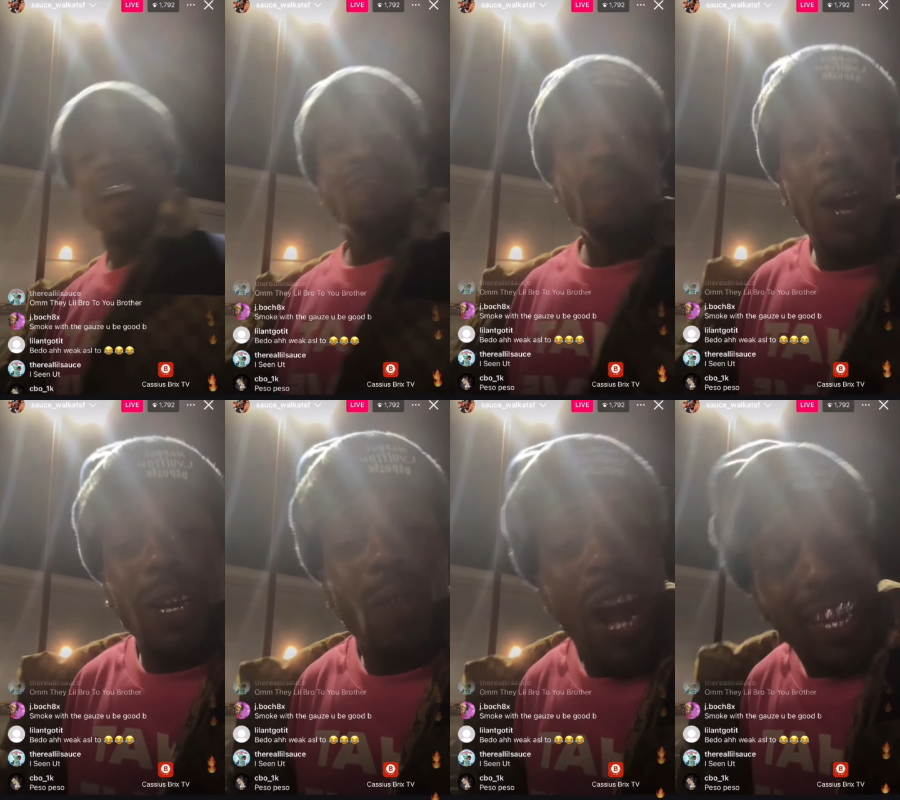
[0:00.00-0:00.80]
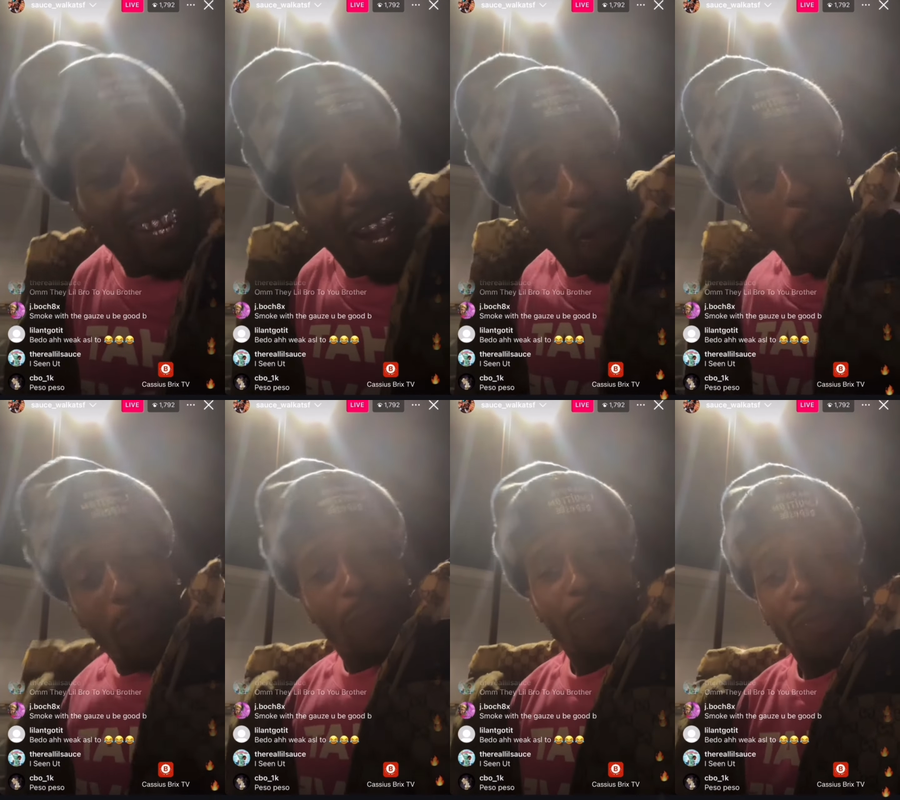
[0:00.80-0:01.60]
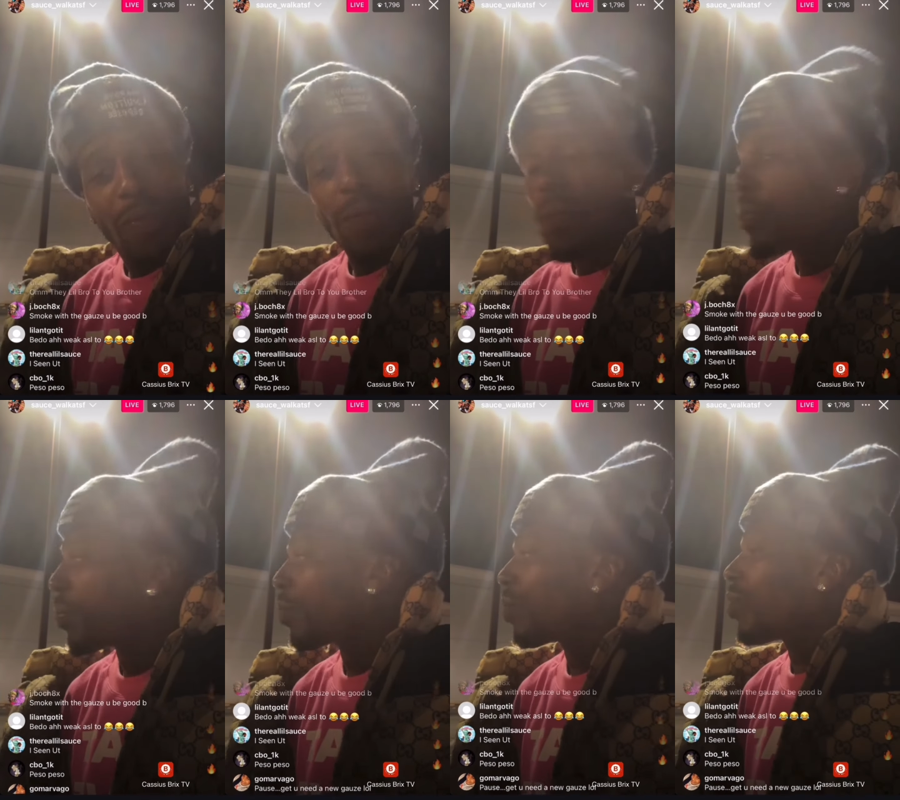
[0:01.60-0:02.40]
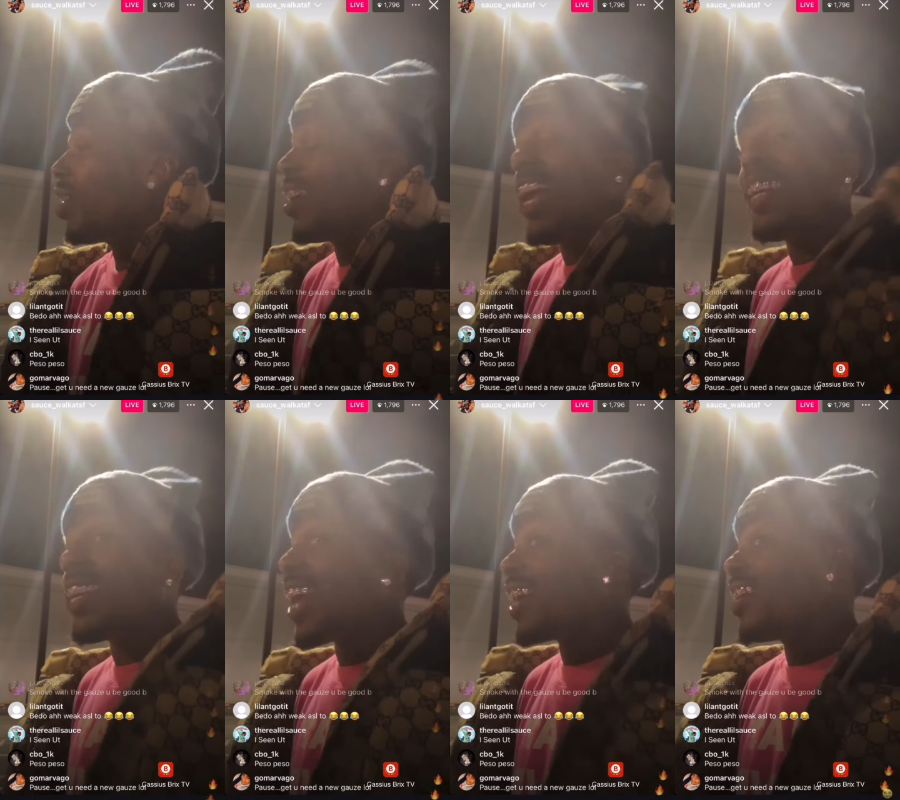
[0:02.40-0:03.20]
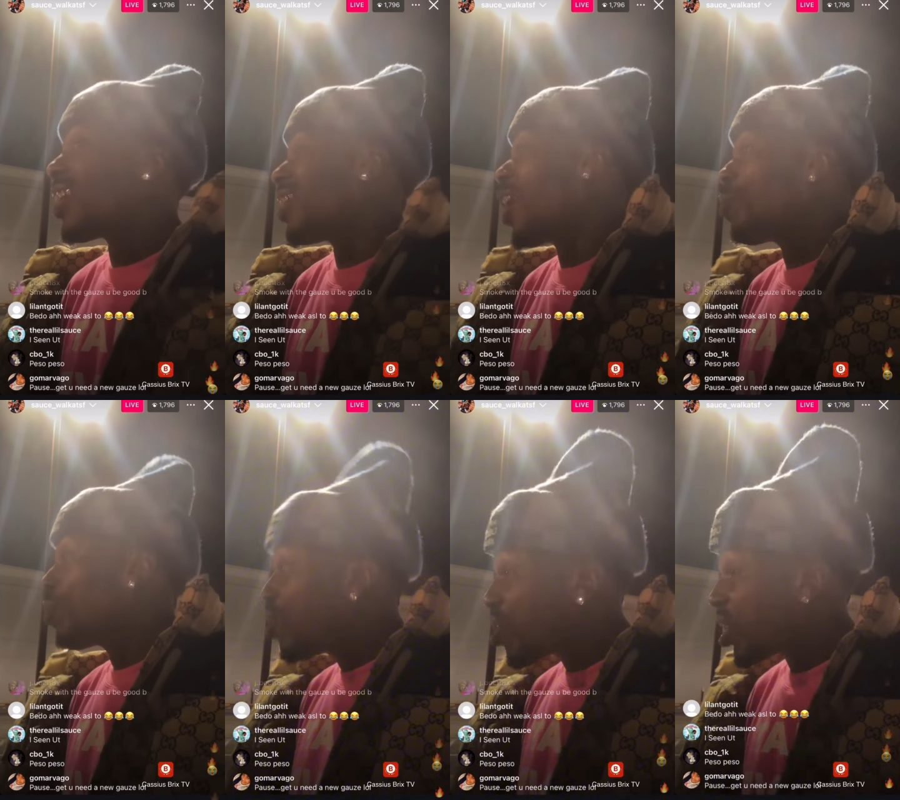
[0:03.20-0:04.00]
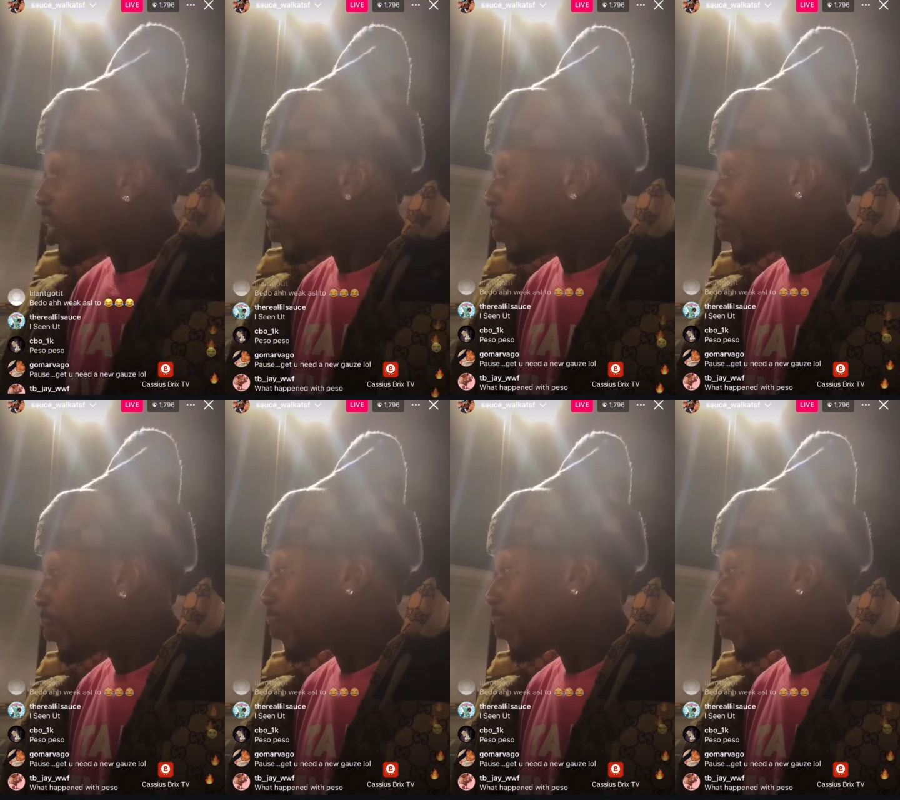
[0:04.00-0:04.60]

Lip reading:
(no speaker visible)